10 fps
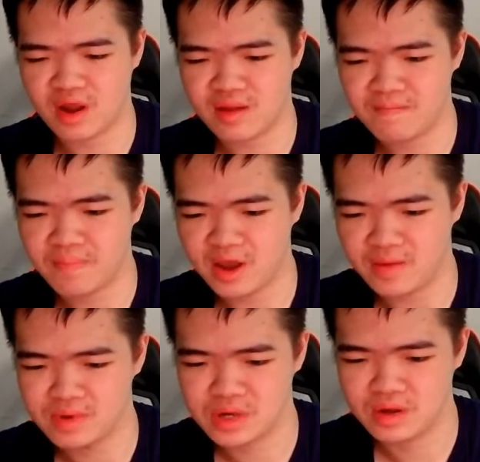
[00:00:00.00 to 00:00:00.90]
and
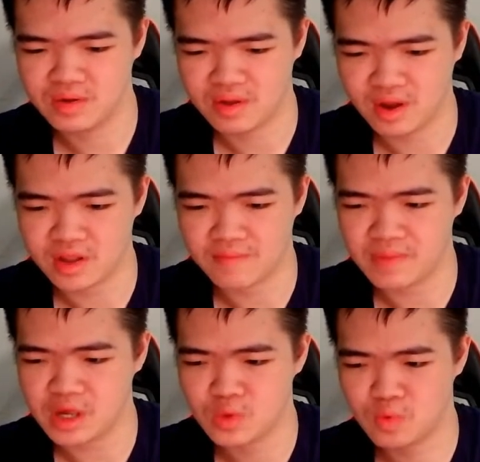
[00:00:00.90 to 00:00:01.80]
Pipes. Not the
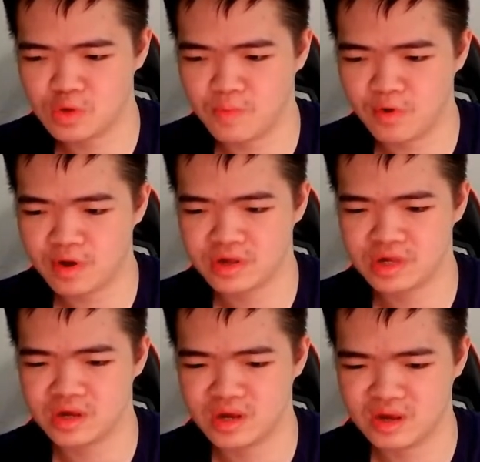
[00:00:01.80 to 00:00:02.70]
Beast Wars
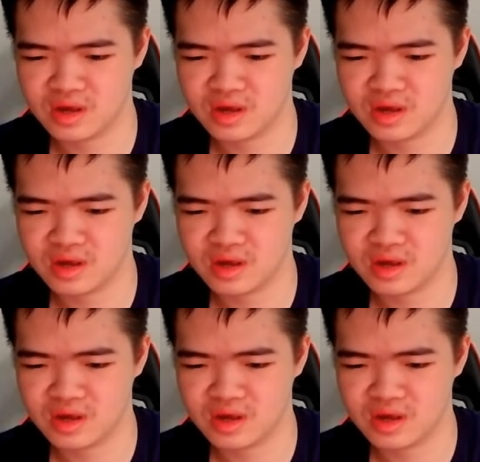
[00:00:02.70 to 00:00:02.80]
boys?